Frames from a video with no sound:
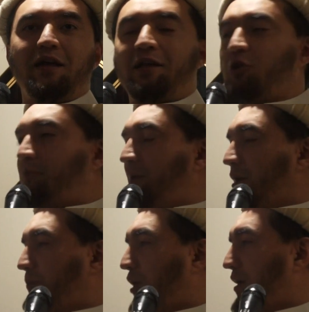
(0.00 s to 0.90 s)
And you're
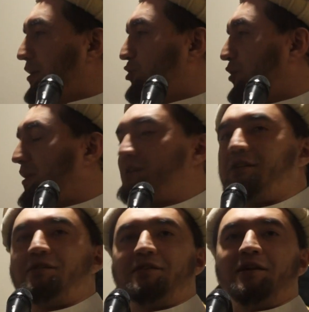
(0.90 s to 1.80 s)
being brought into an
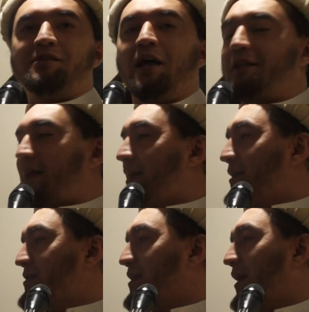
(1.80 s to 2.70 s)
existence
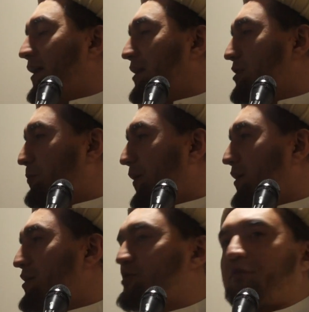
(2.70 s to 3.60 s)
that is an
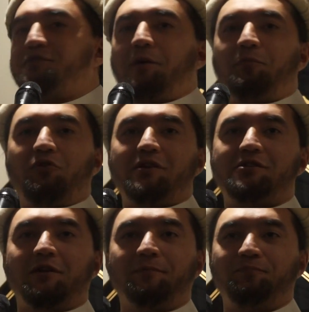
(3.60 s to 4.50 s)
experience of
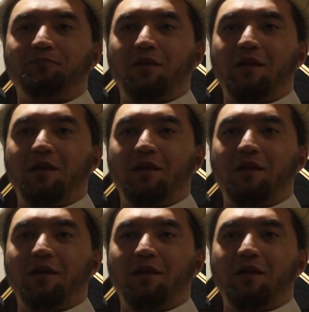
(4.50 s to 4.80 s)
separation.